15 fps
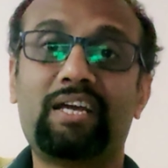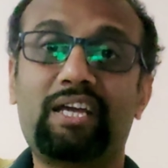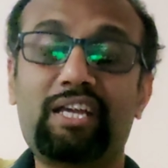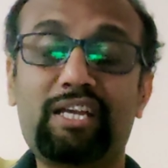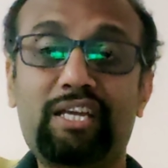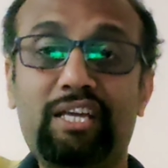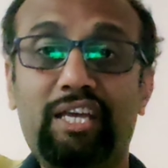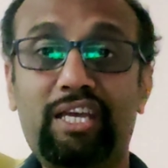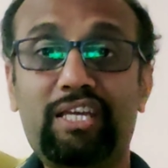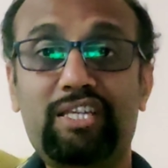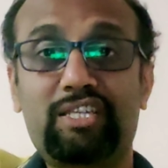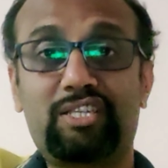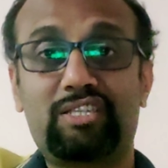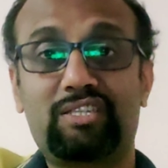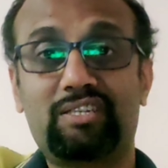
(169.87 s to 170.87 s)
In
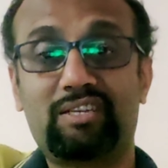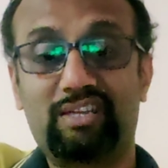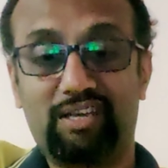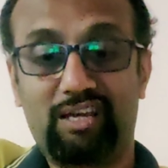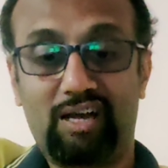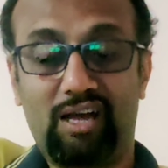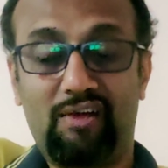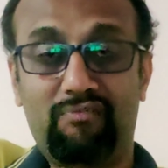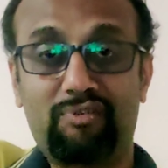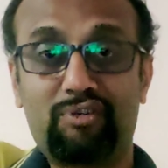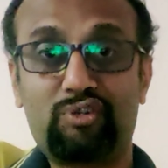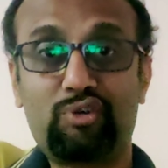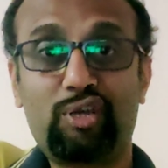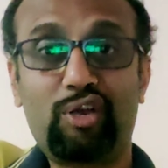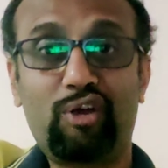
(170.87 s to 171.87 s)
case after
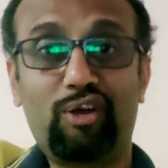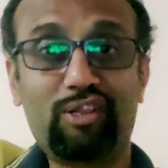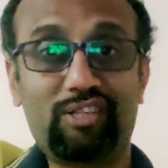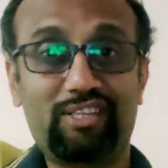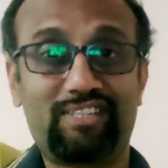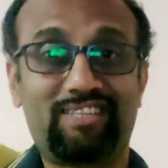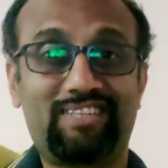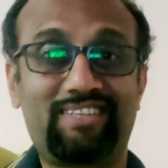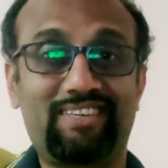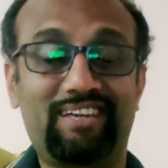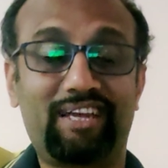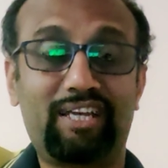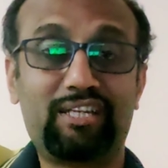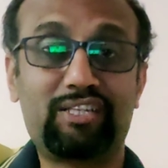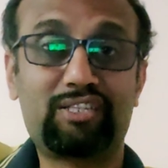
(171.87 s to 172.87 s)
doing all this
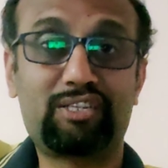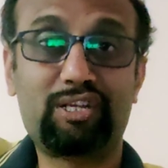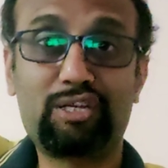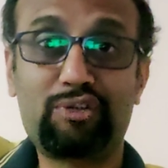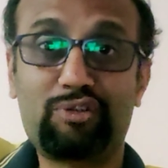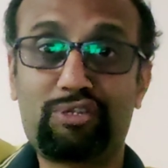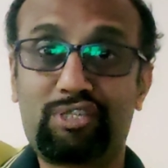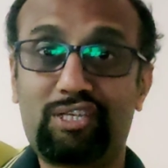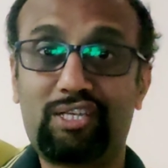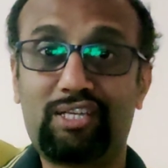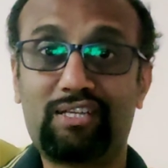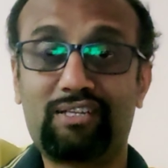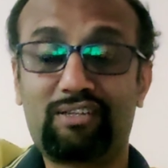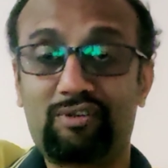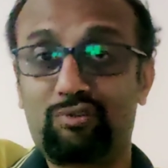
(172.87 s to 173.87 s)
and still you're
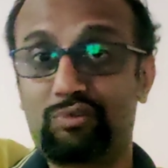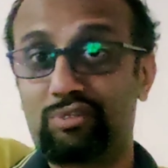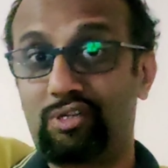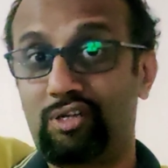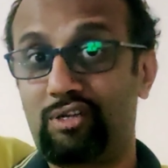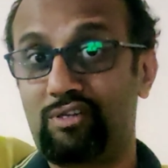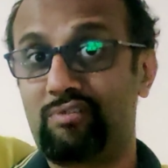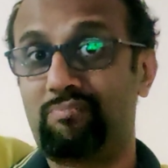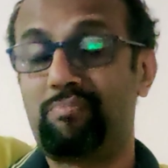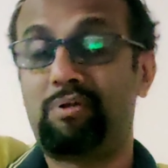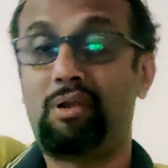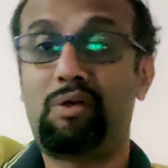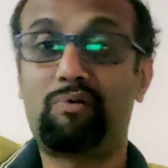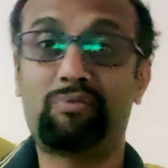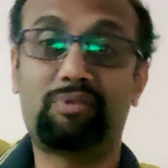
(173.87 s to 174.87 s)
seeing roots are
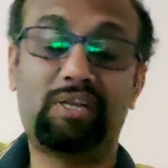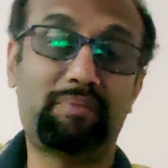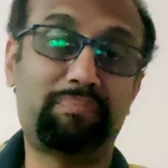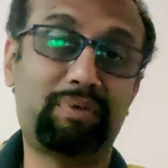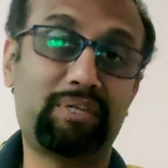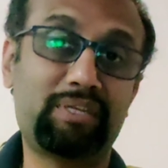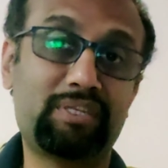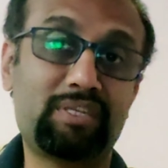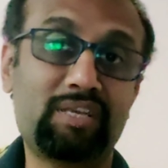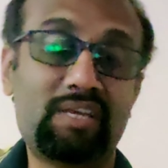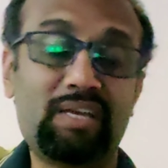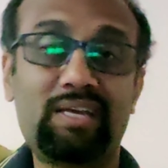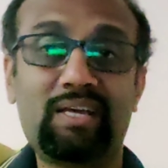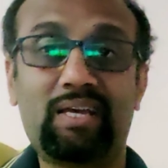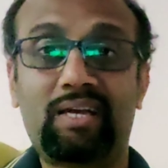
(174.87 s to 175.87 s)
brown, that means
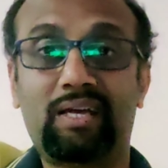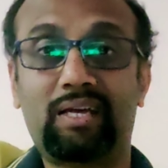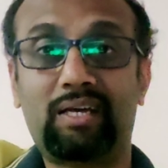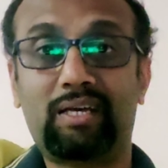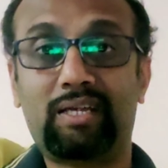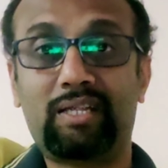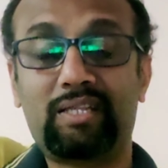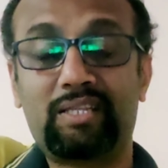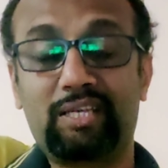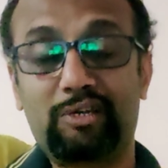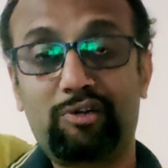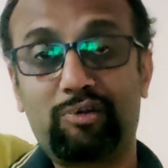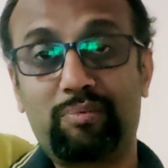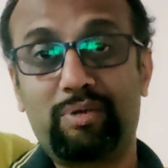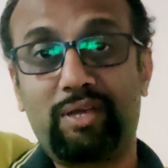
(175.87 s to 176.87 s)
there
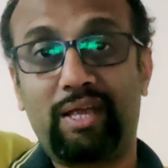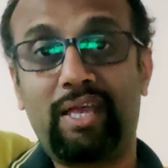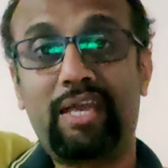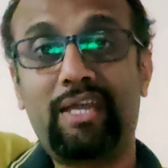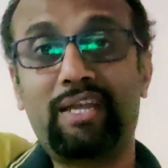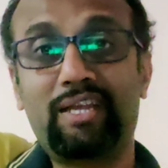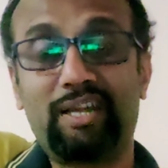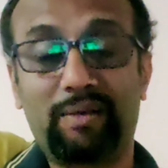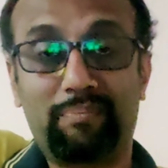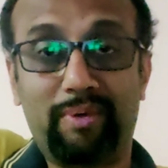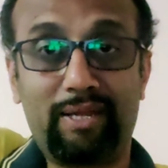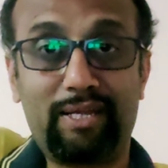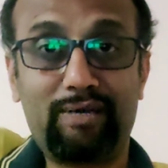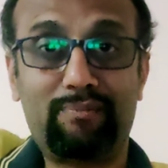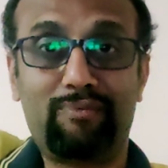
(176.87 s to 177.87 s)
could be again a
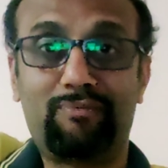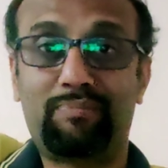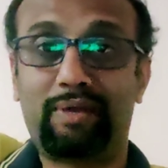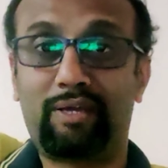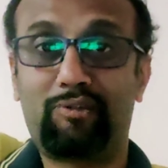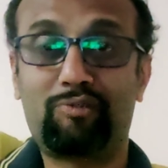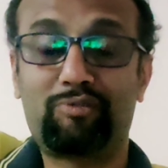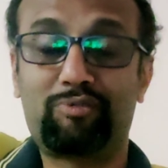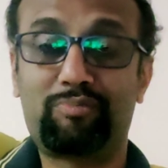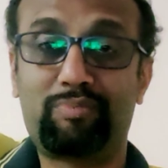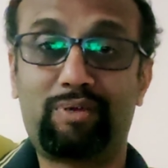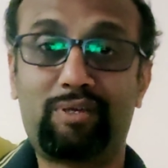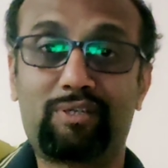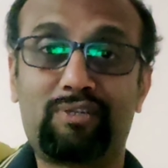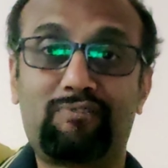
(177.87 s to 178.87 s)
piling up of microbes
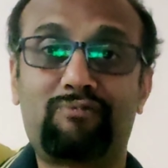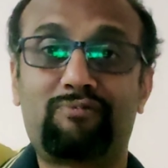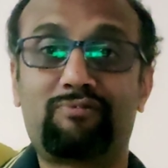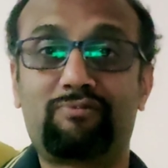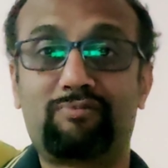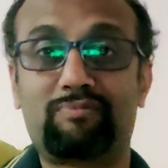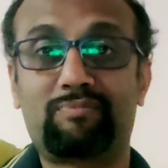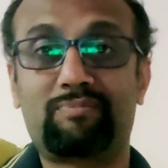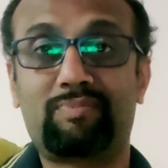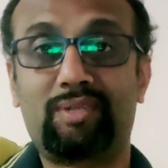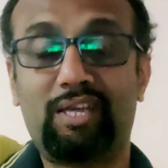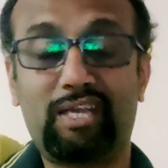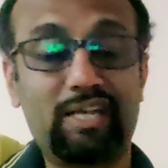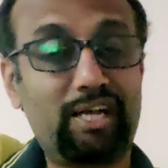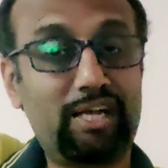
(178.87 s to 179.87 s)
because of
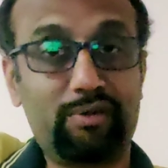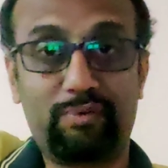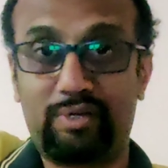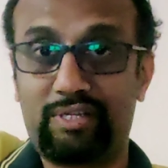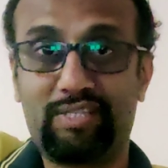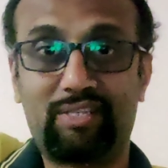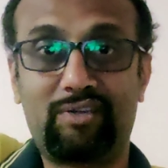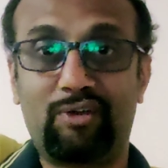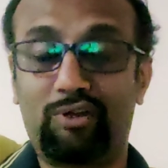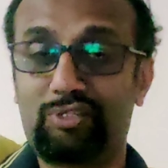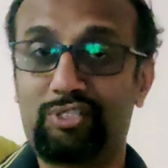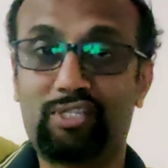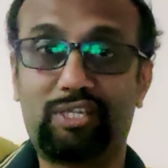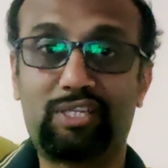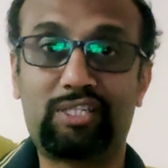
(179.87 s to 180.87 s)
inadequate
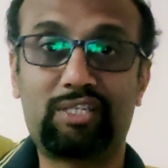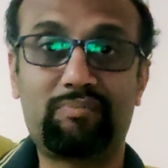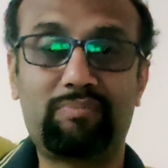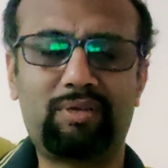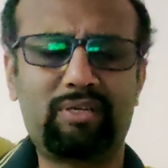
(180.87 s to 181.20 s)
oxygenation.